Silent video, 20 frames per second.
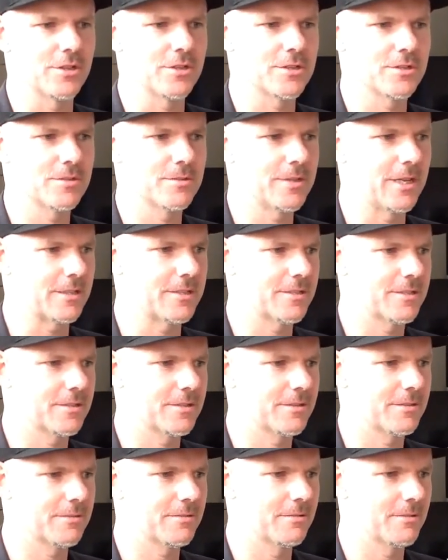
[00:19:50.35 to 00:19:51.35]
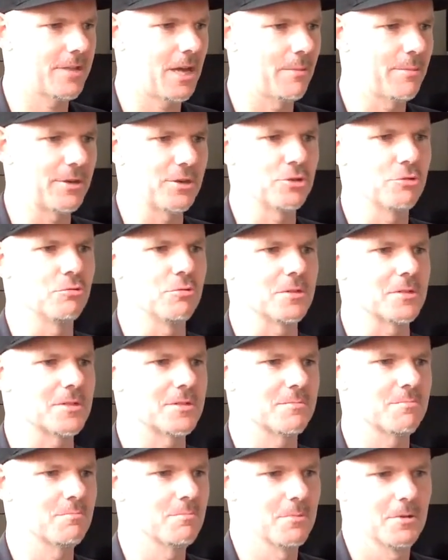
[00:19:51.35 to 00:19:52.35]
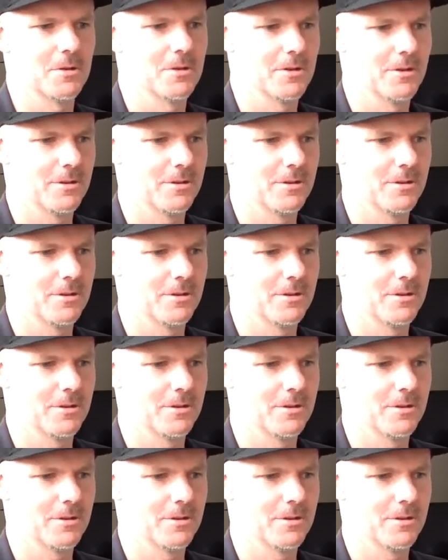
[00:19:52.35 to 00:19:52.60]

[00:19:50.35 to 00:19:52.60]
that's coming to us,